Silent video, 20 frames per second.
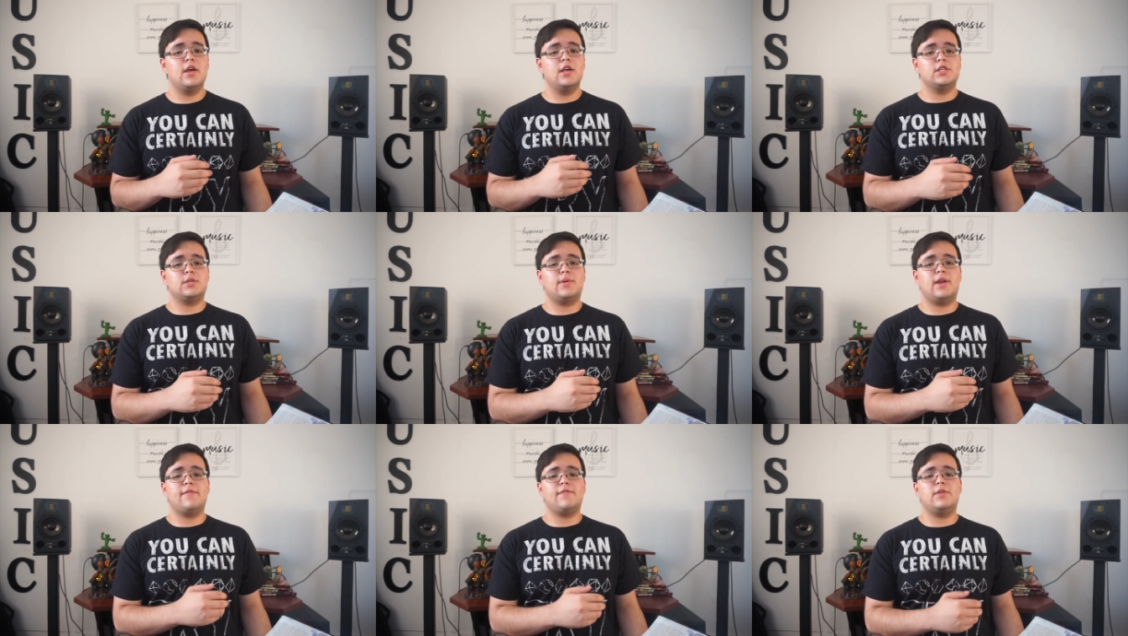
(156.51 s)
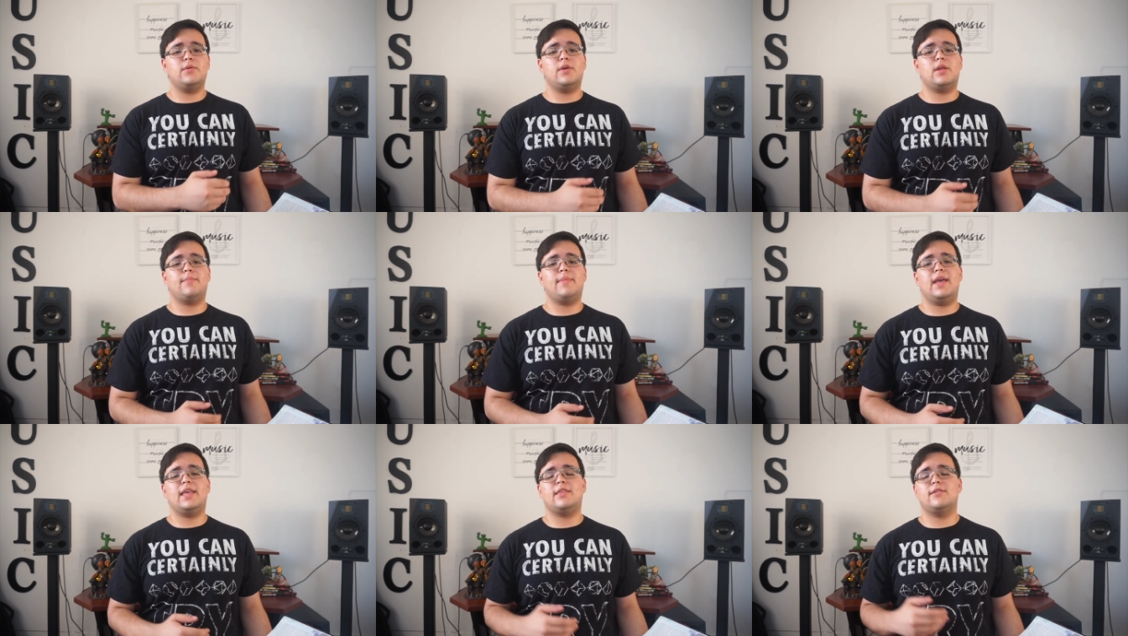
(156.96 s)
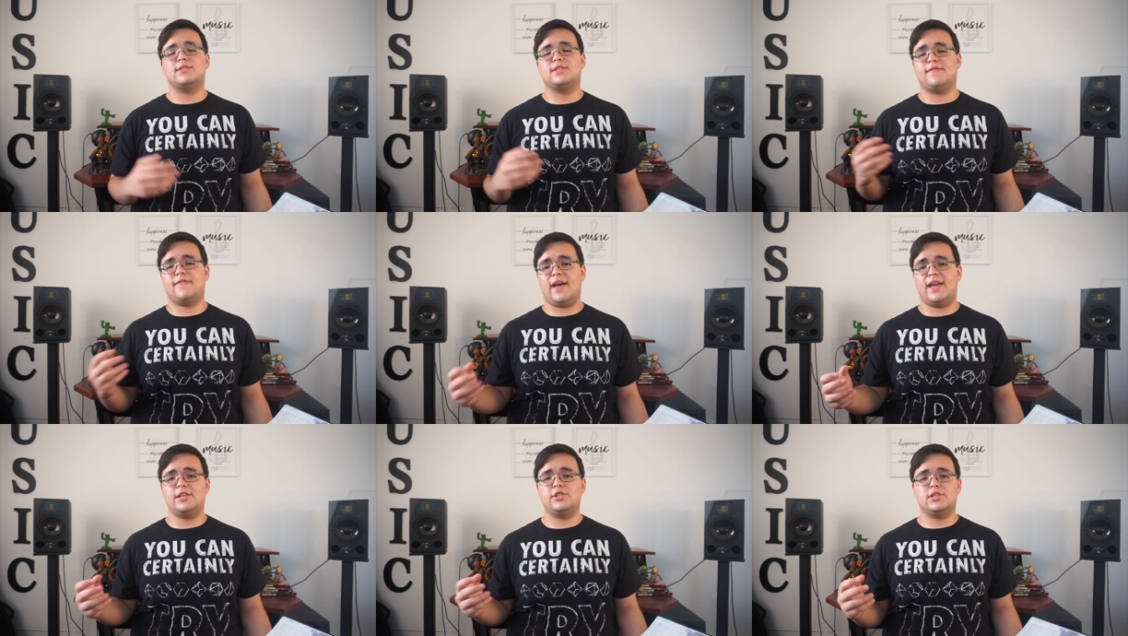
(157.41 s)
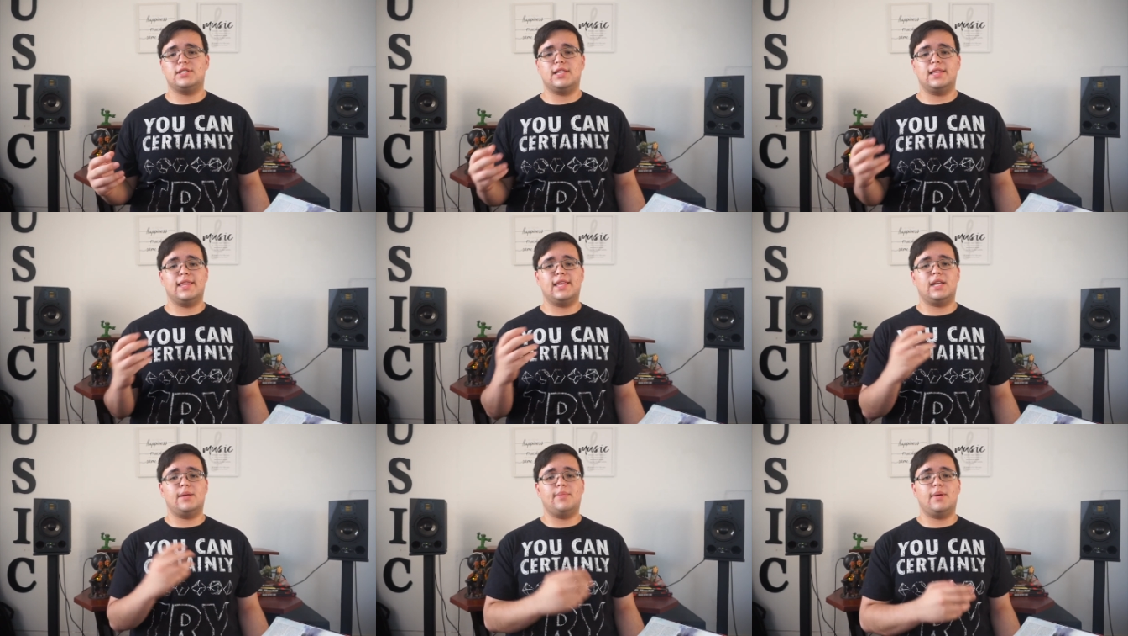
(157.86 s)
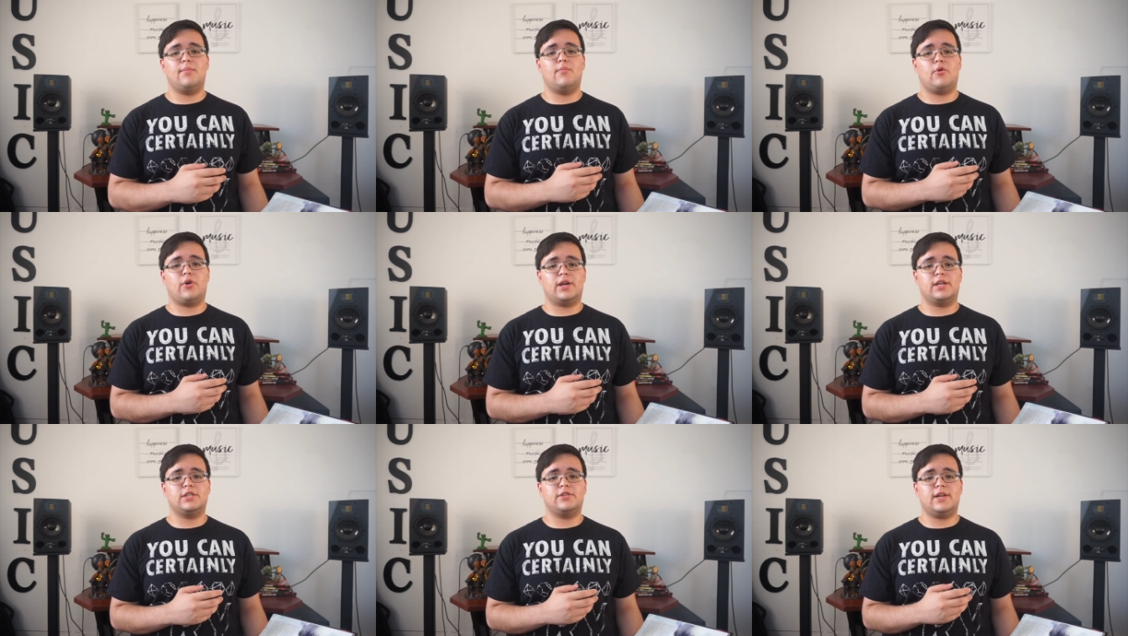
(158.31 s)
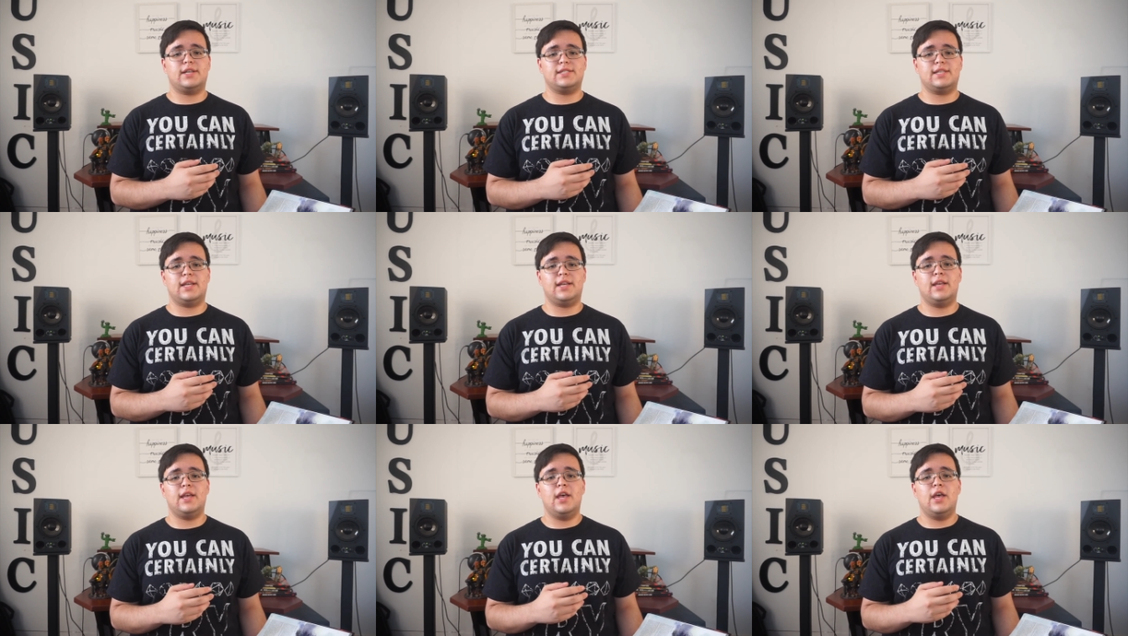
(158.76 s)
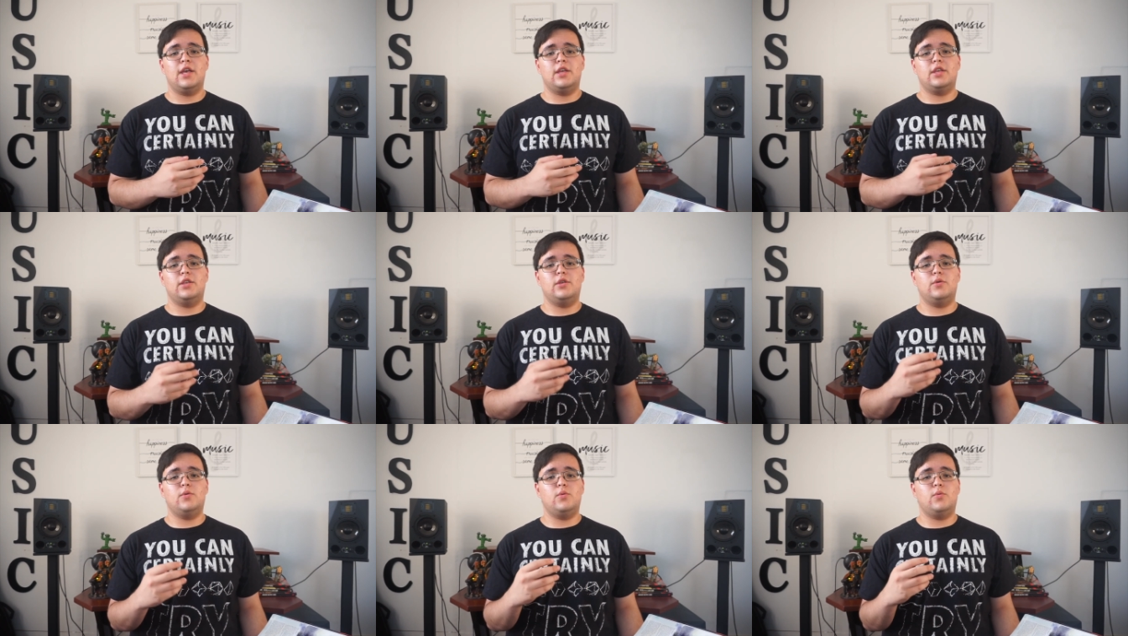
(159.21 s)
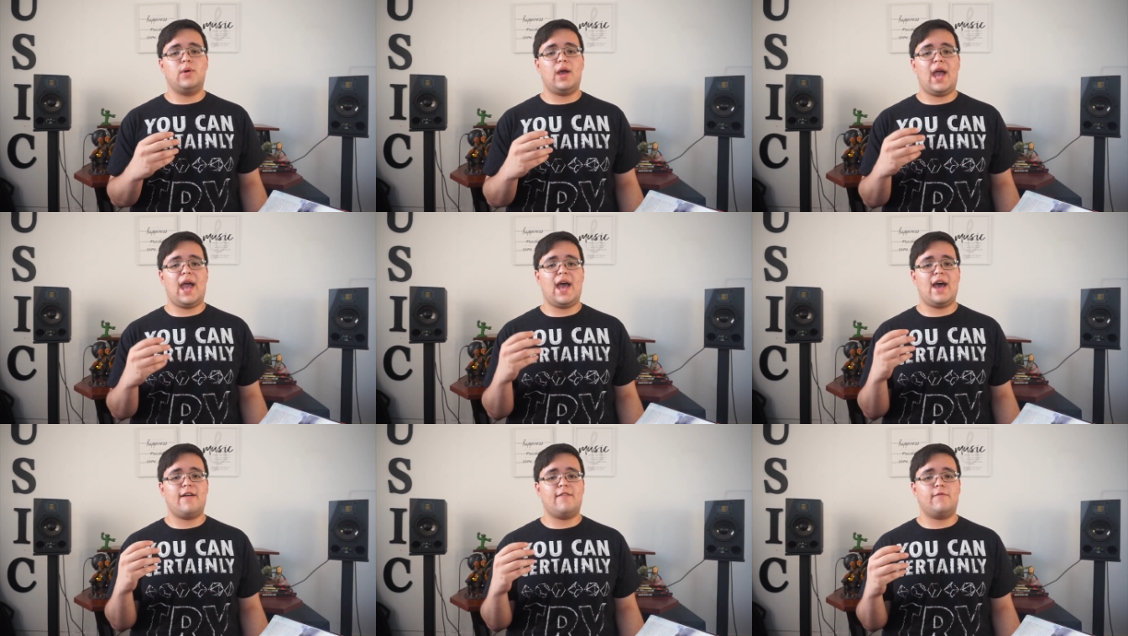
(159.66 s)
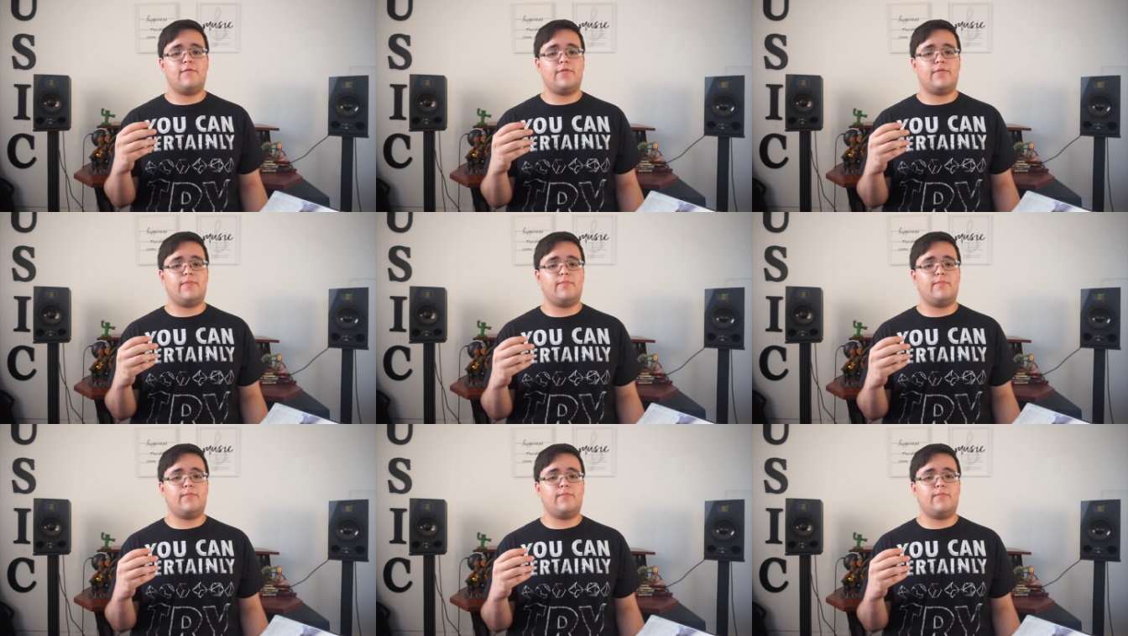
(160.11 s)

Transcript: So whenever you can make those fights just a little bit more interesting, you have